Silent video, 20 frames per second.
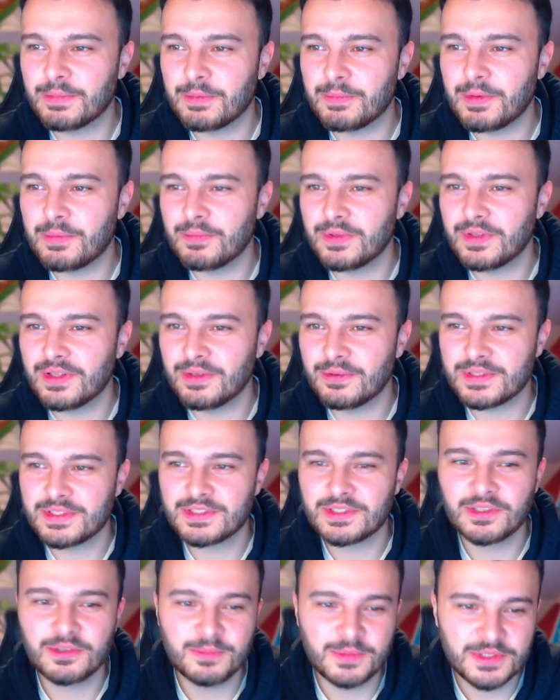I remember there was
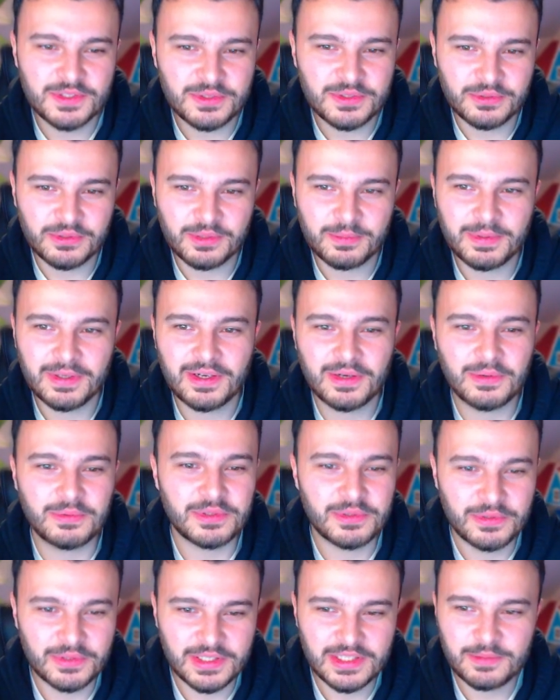so much talk about how
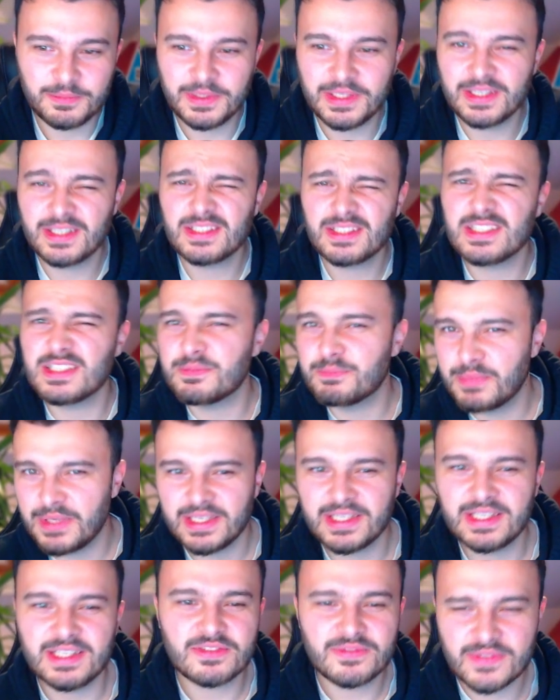good he'd be because he's
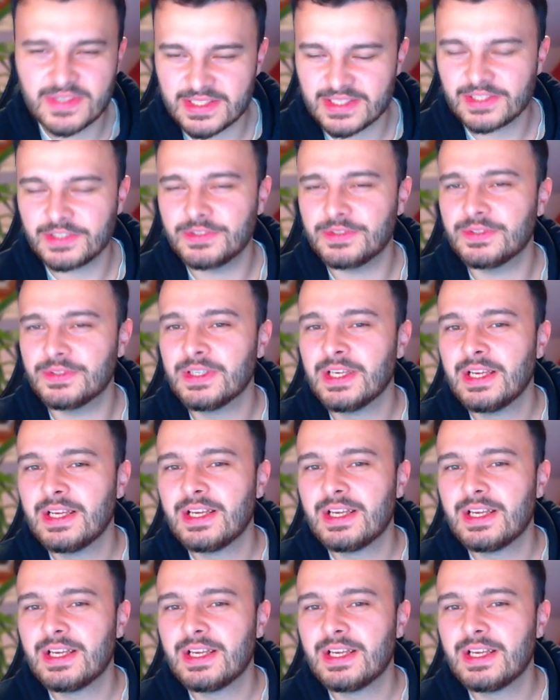big, he's physical.